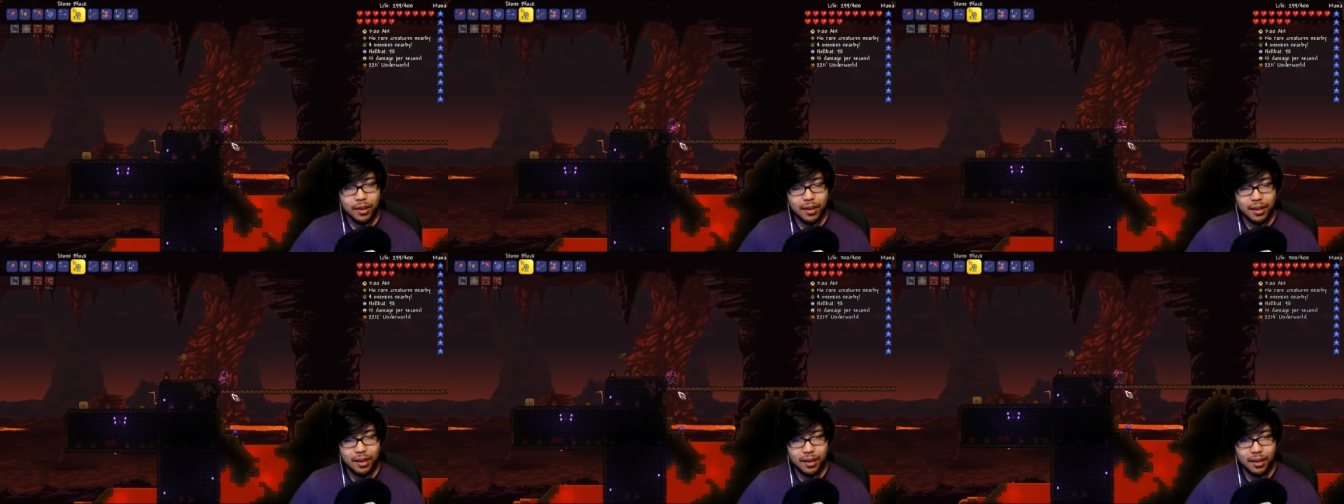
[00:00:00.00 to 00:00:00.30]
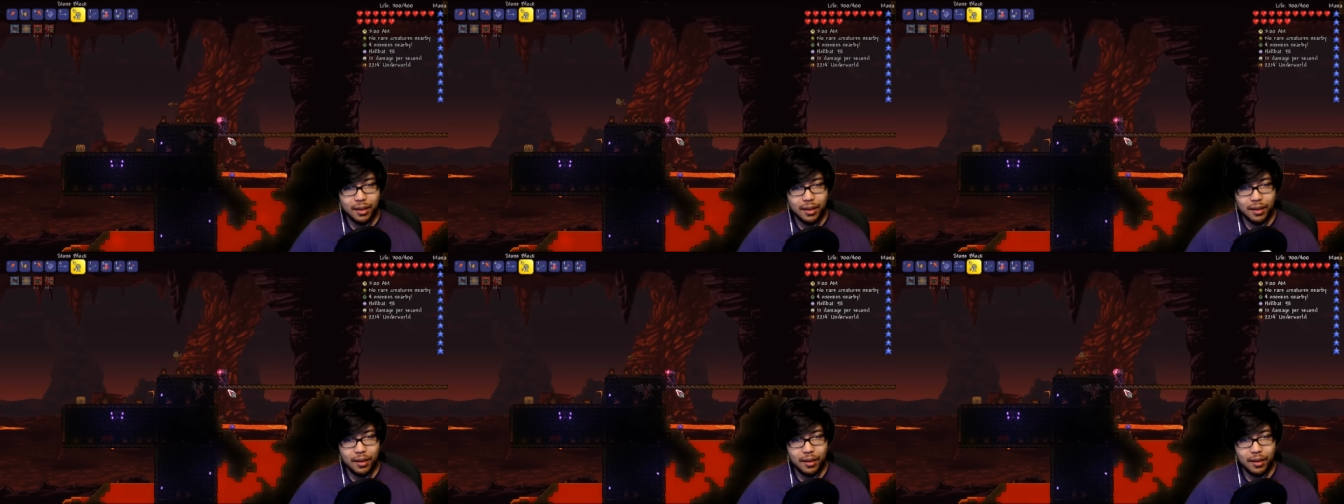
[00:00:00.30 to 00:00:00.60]
You,
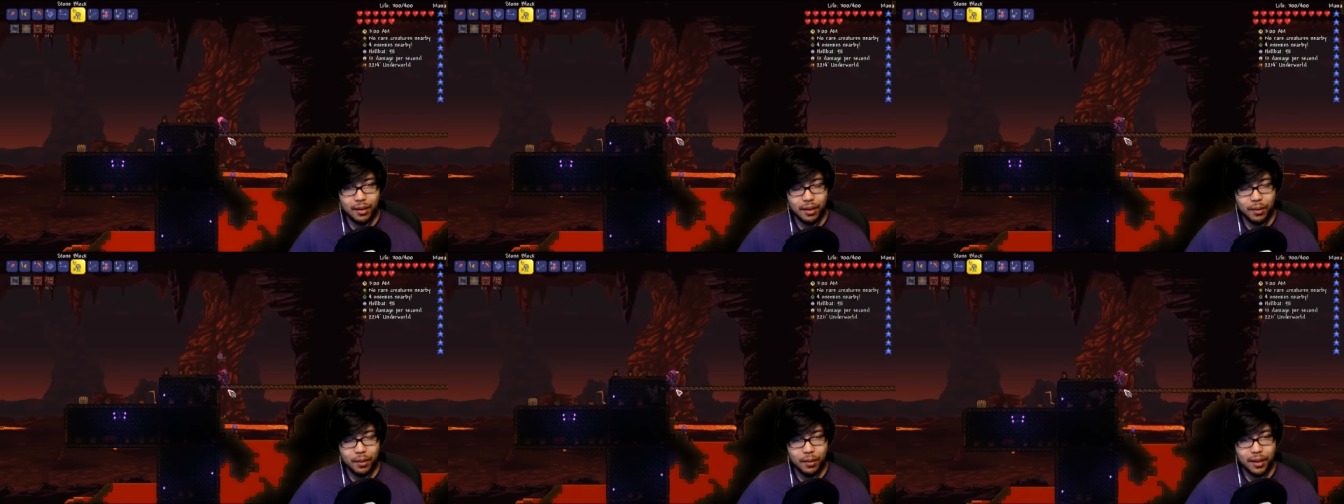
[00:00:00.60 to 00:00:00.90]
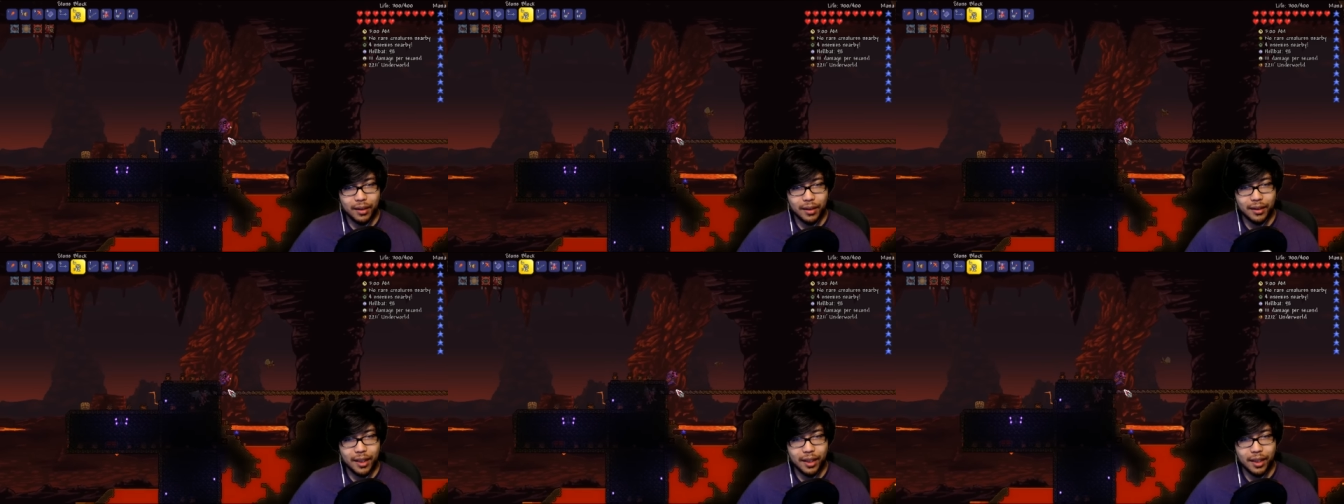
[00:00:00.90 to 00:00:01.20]
you, you
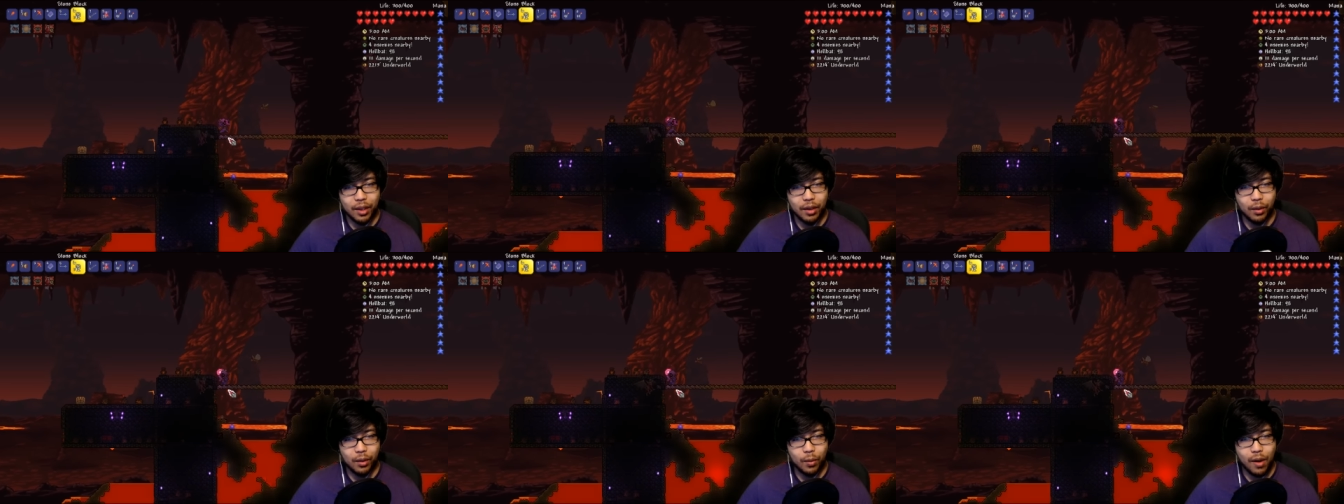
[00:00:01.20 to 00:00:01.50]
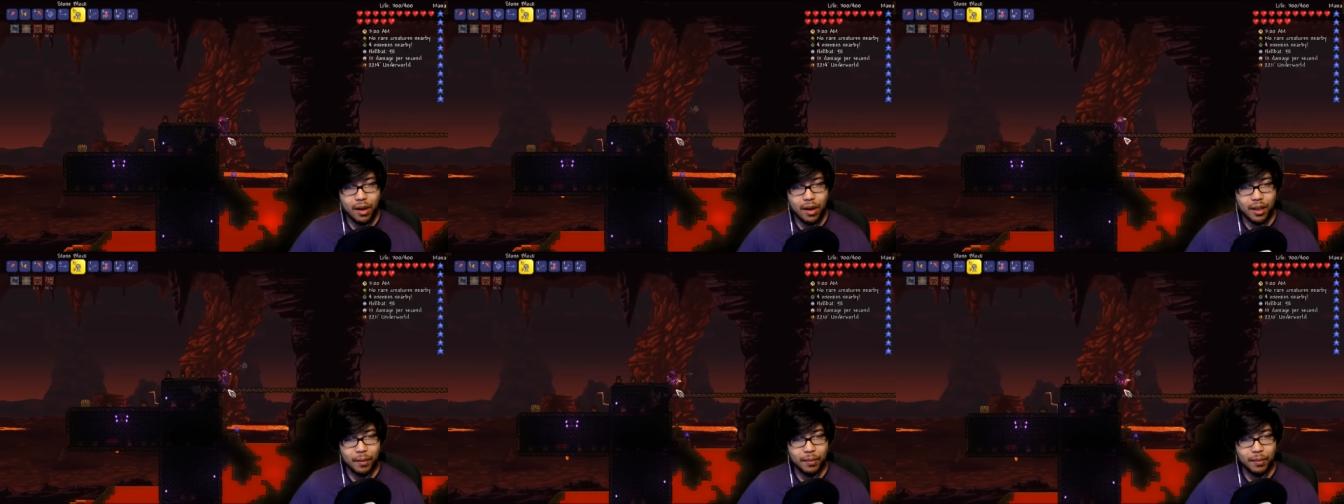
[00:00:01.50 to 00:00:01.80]
wouldn't think you could
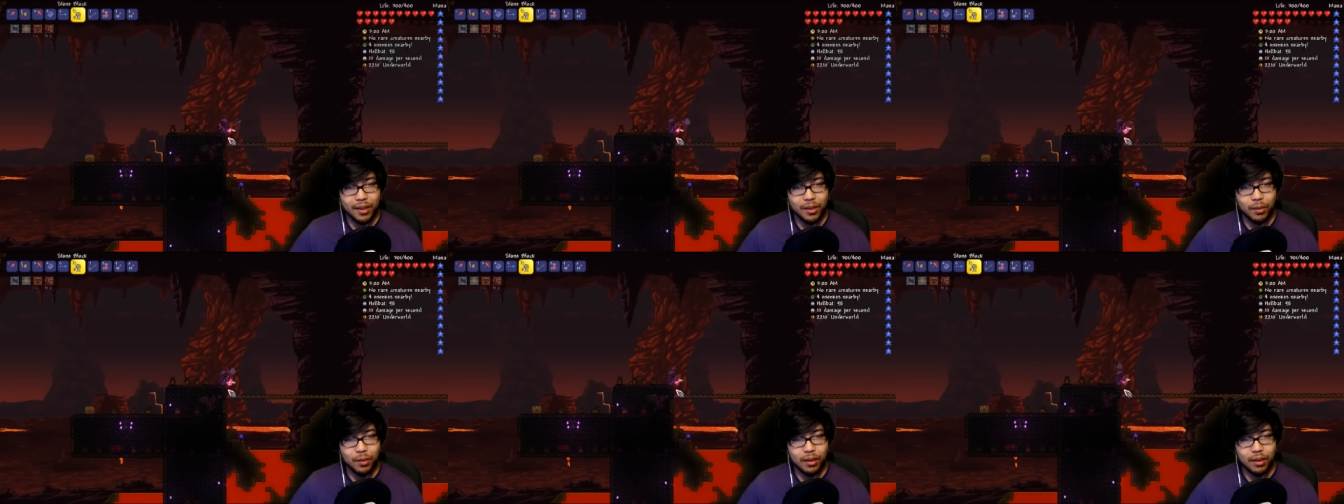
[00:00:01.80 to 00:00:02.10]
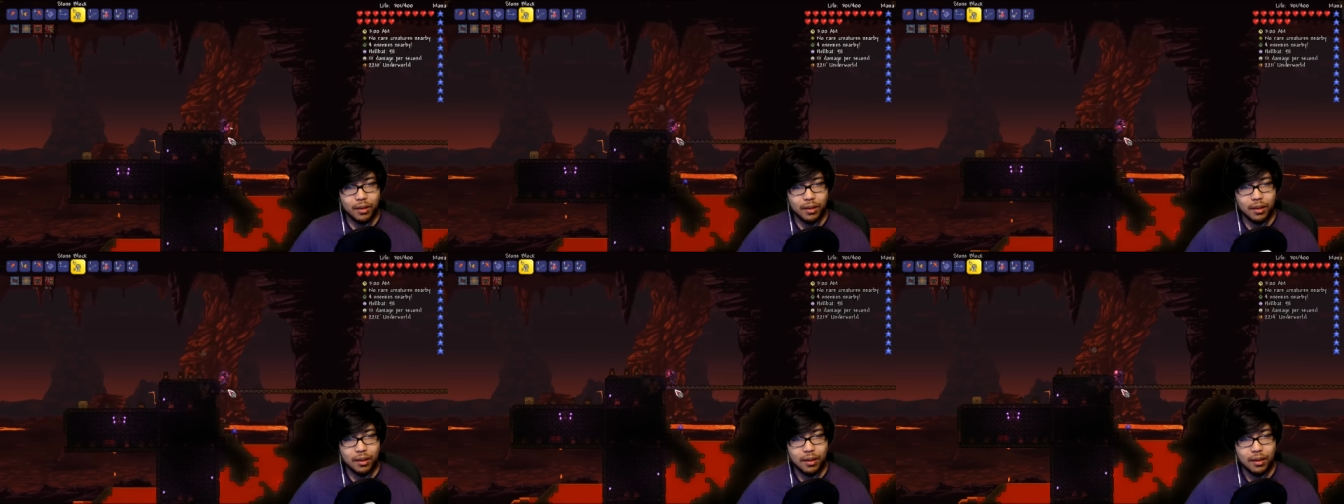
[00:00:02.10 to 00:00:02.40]
walk up this
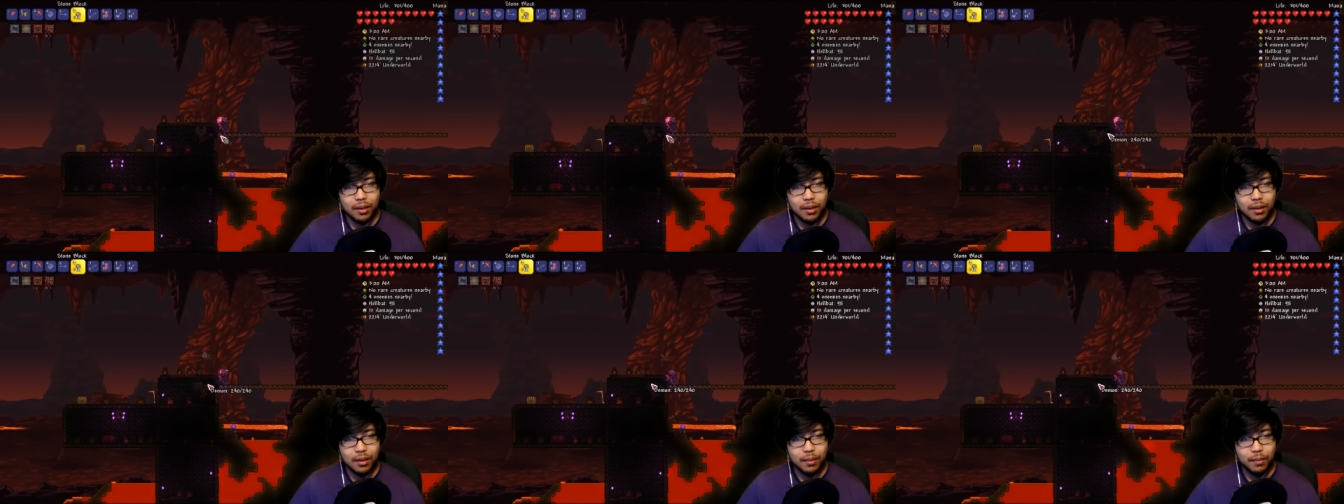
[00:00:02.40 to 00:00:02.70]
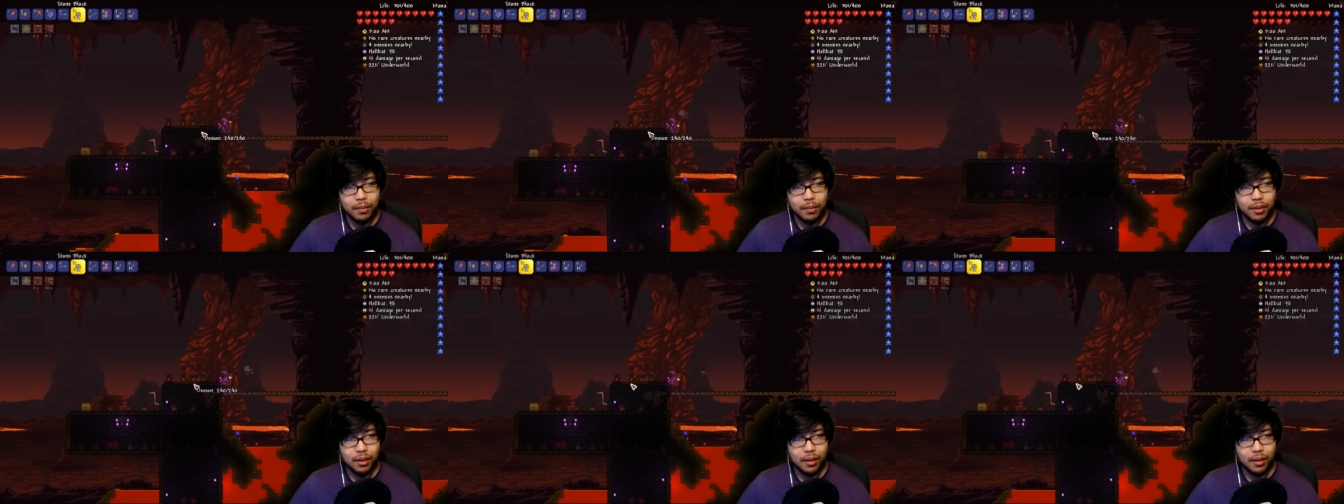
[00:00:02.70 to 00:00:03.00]
one,
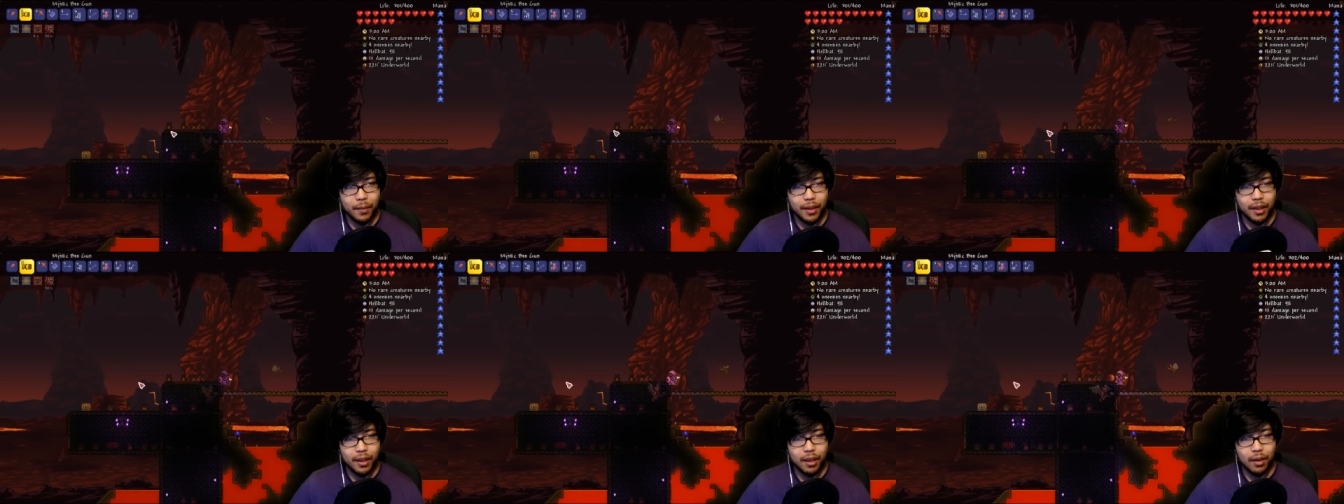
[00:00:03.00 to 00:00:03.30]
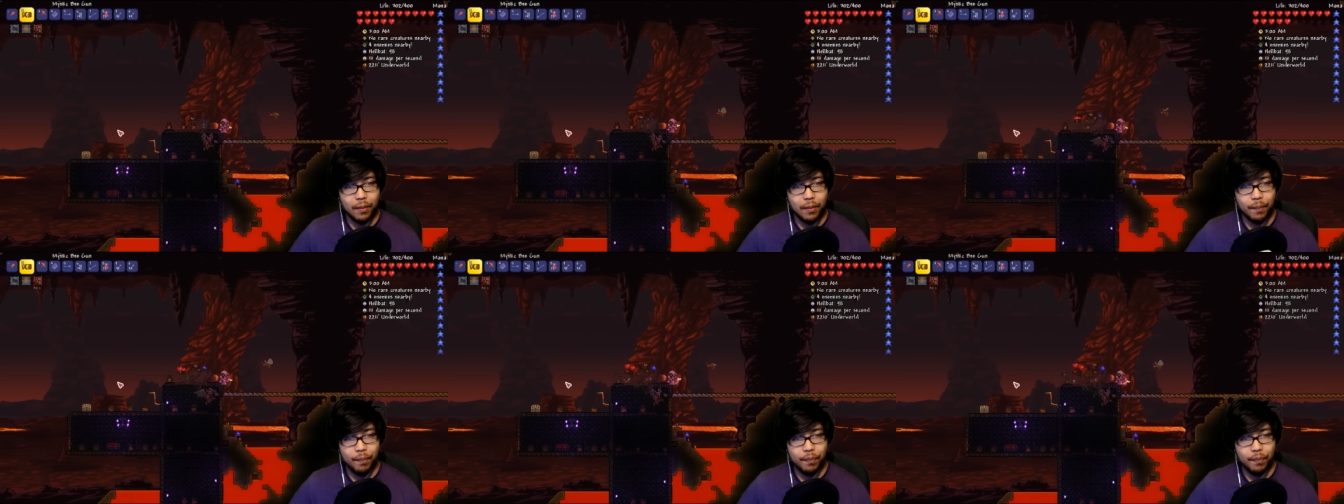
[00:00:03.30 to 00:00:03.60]
but look at me go.